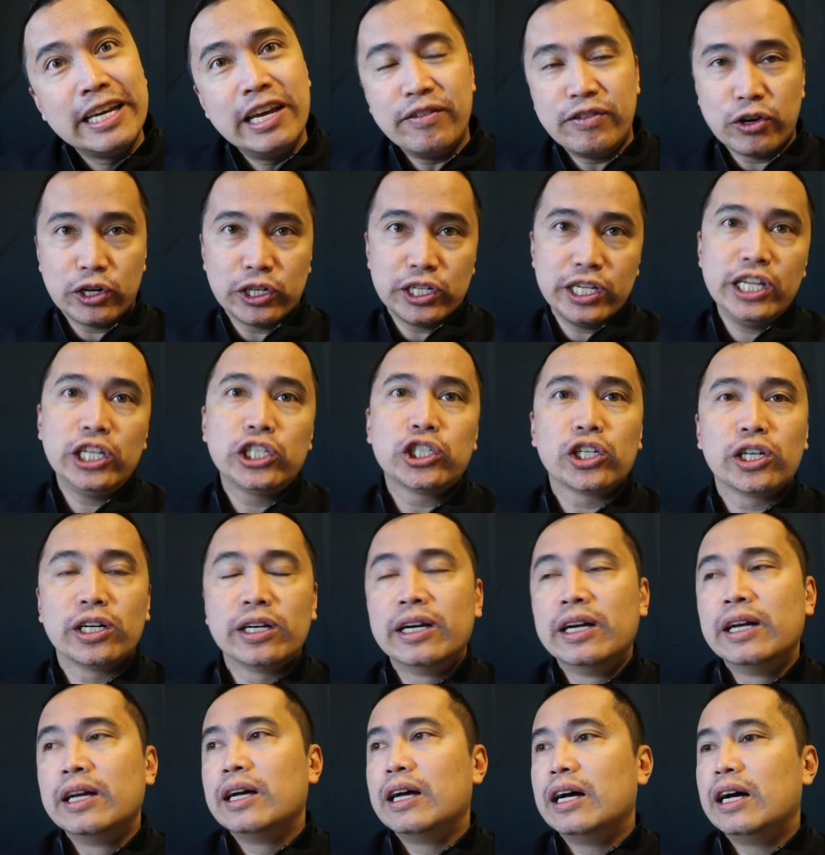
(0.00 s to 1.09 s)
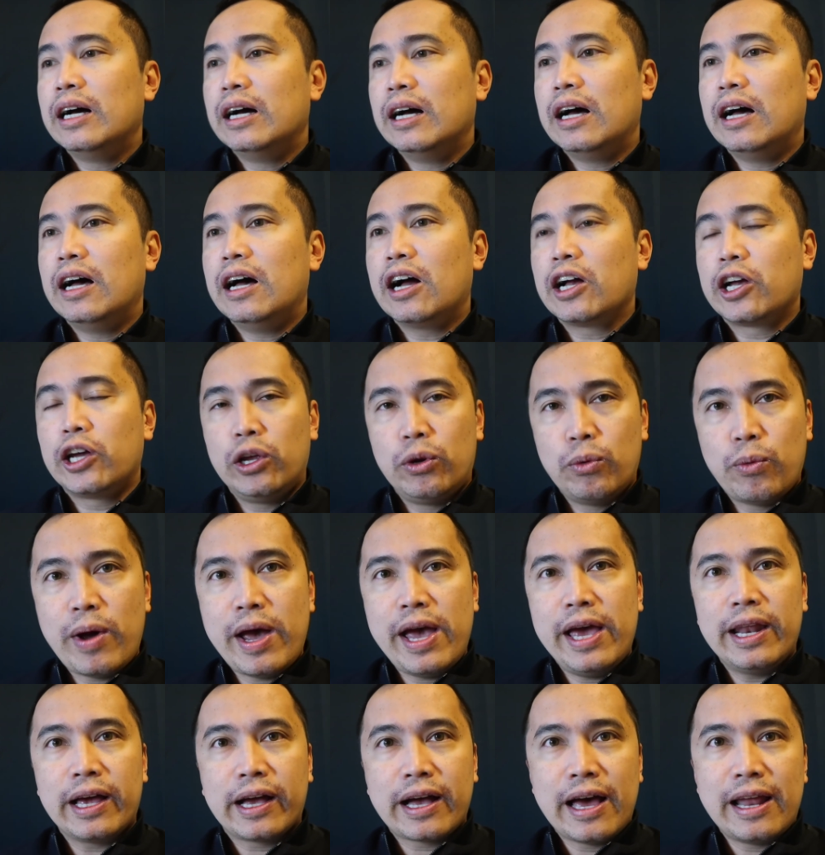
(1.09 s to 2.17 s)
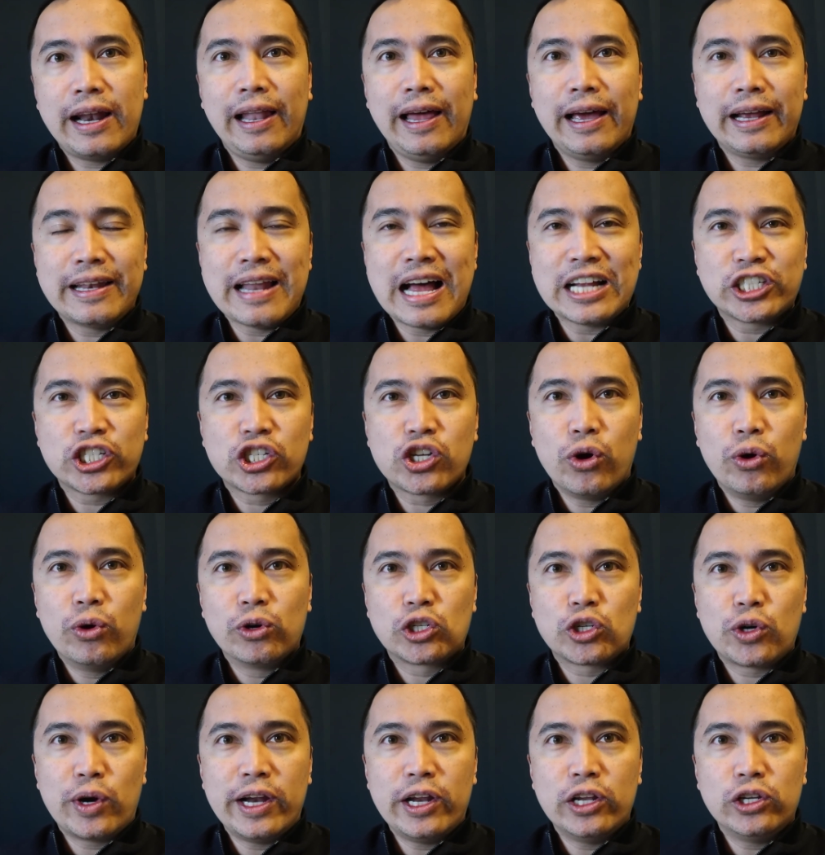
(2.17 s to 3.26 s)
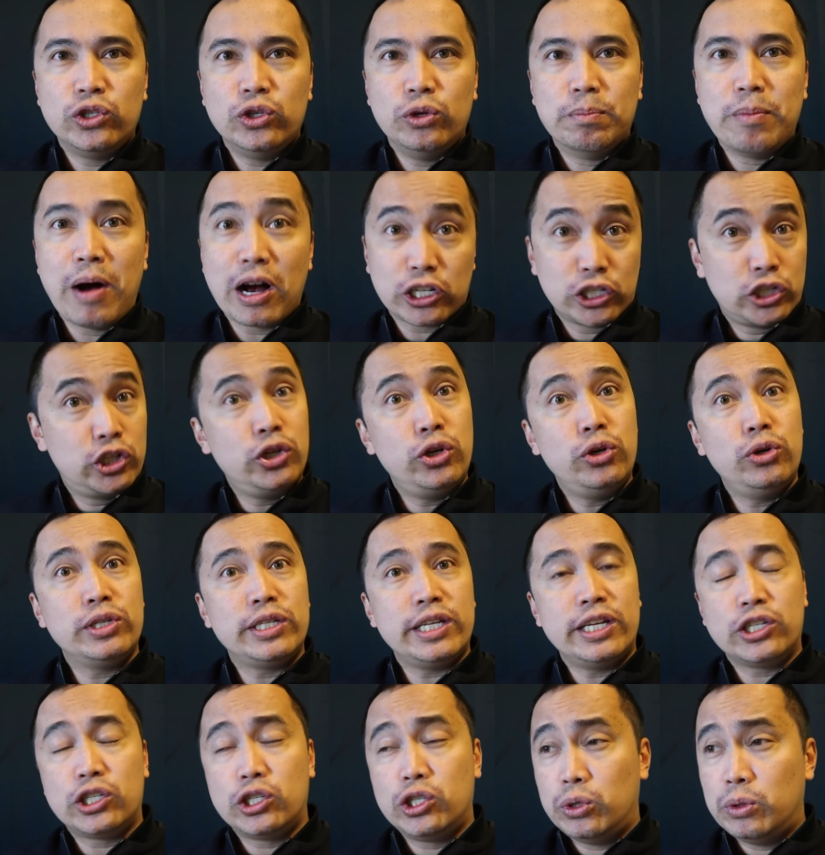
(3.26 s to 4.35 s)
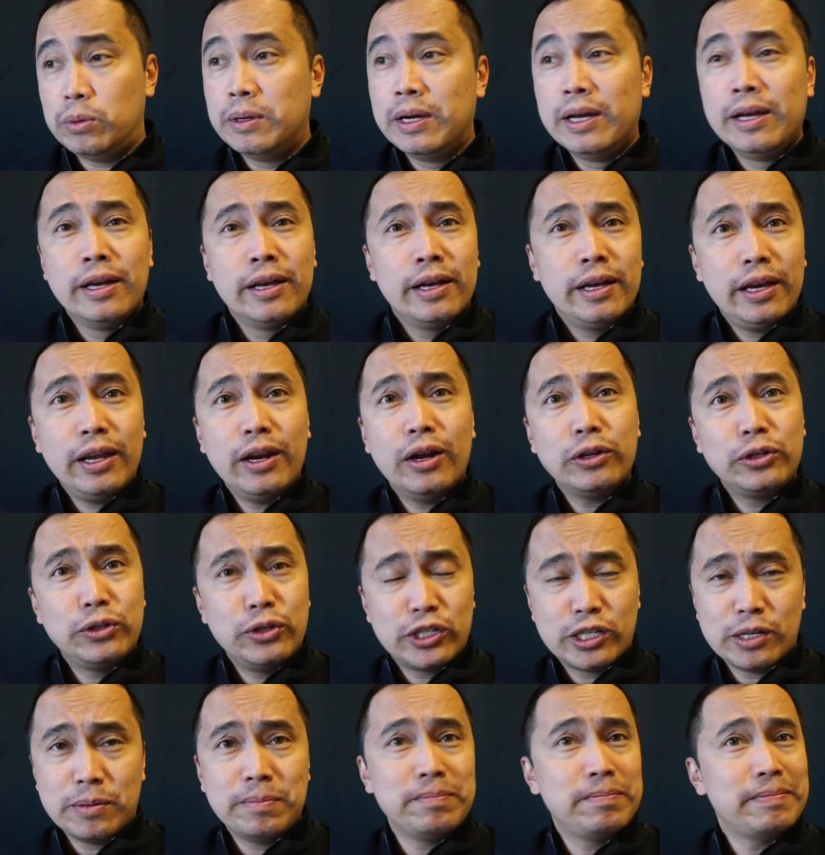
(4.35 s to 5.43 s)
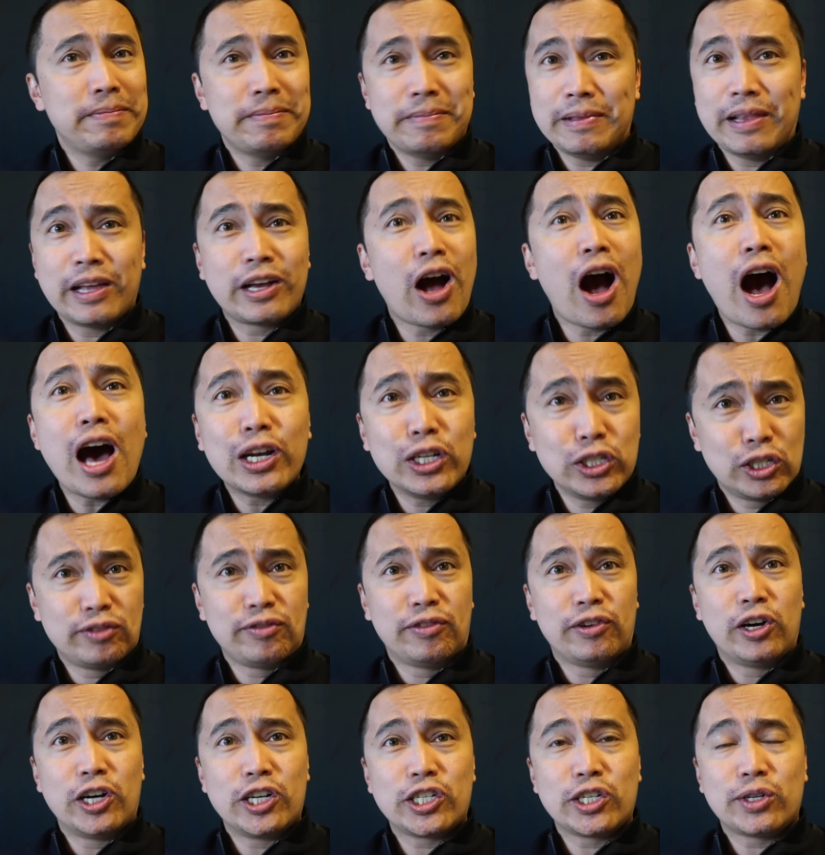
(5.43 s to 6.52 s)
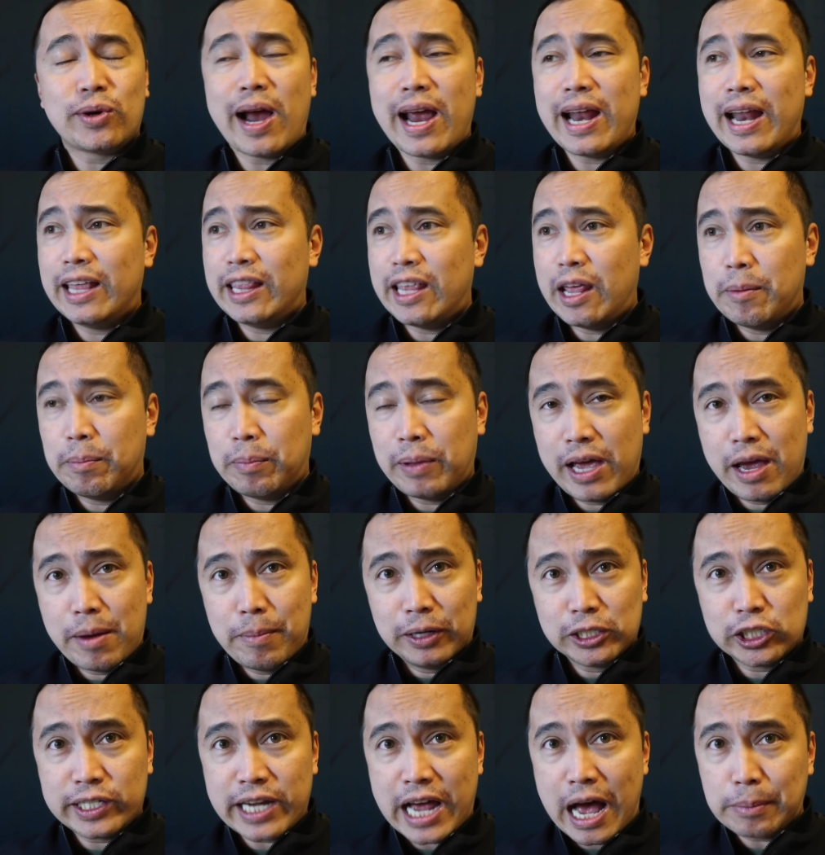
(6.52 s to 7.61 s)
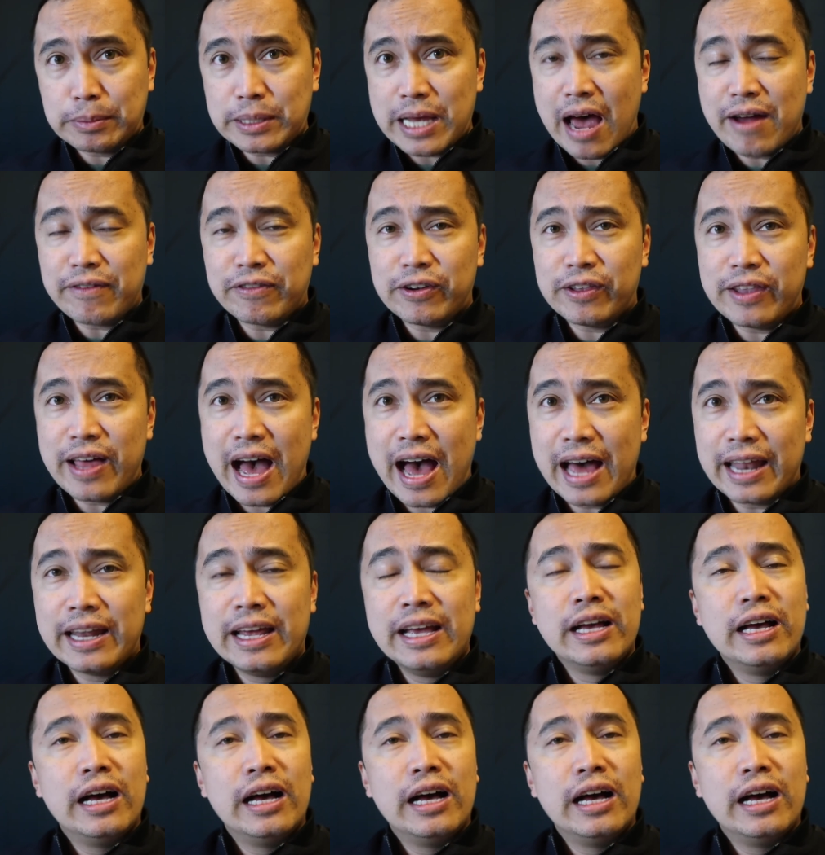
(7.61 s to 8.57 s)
if you're a teacher. A good way to kind of like not just go straight into bucks twos is to, you know, do some legatos first, right? And then play a bunch of taps after that.